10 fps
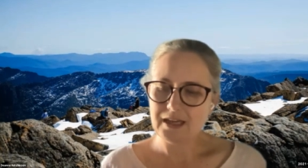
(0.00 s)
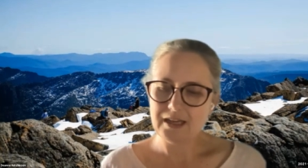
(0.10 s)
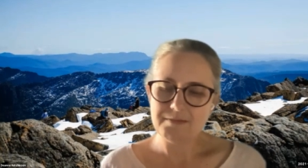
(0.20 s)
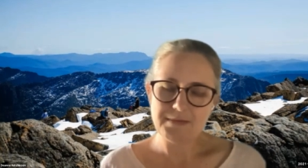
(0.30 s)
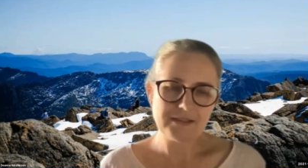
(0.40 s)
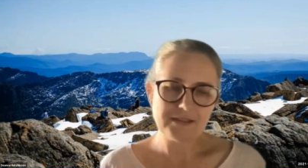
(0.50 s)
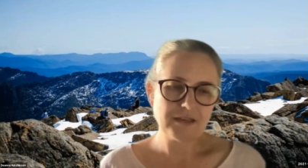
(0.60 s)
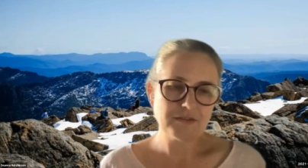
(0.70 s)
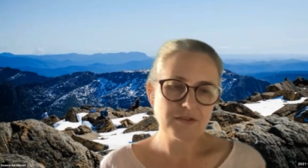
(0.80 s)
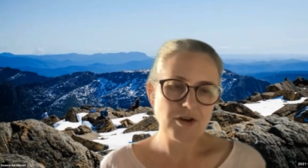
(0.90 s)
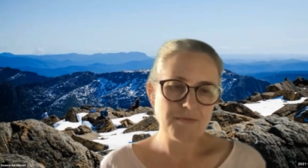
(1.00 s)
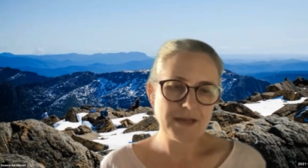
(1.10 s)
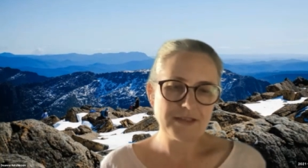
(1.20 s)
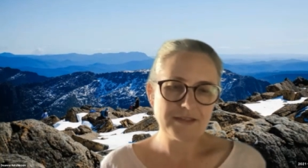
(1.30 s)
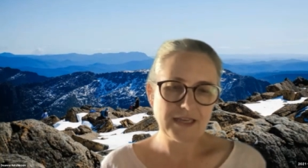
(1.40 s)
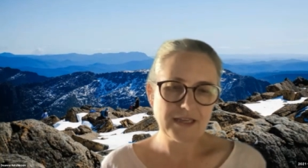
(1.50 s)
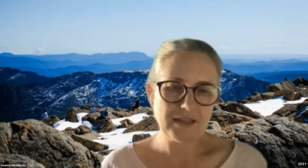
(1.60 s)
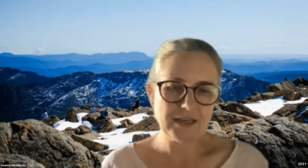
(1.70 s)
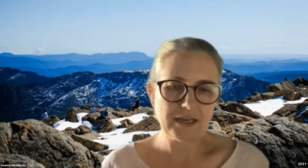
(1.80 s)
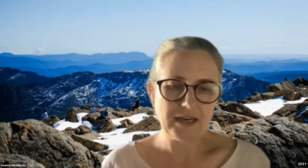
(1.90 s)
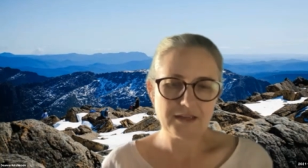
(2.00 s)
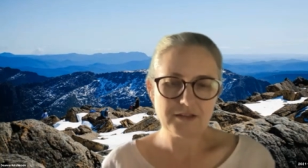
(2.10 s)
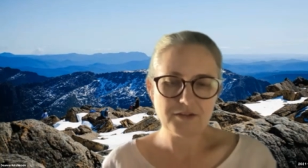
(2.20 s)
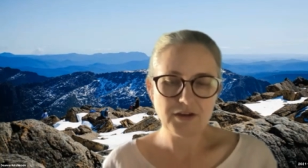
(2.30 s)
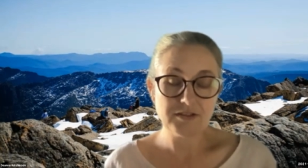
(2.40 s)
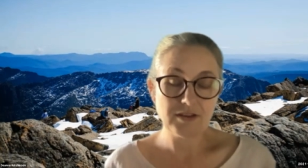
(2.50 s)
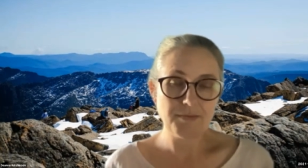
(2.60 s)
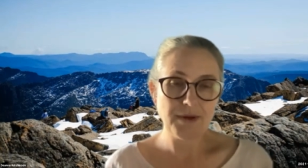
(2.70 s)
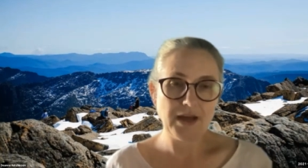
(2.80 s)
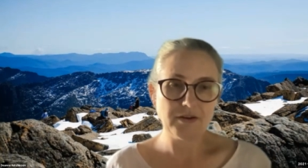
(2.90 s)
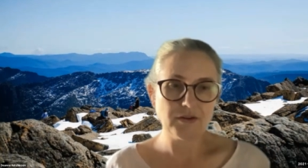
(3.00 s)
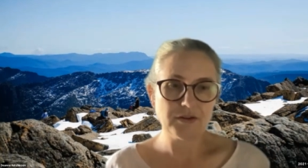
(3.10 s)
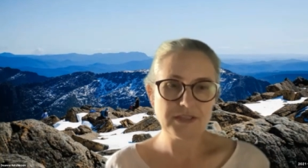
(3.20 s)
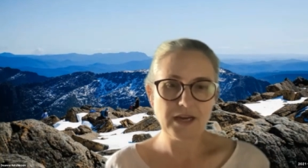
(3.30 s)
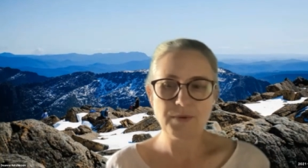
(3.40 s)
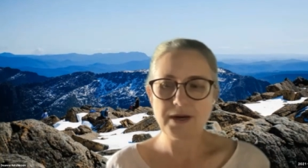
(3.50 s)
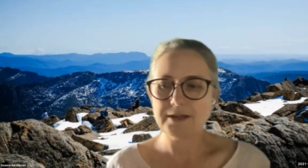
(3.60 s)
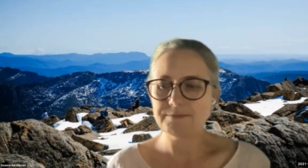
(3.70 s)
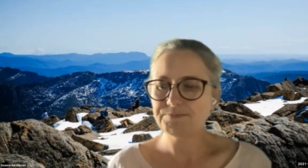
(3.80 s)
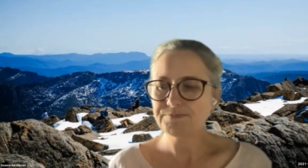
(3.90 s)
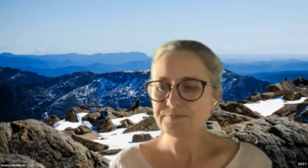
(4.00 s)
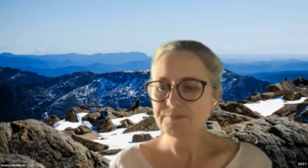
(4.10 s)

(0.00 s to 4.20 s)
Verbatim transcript: Kelly Menzel's comment in the uh, diversity panel on day one,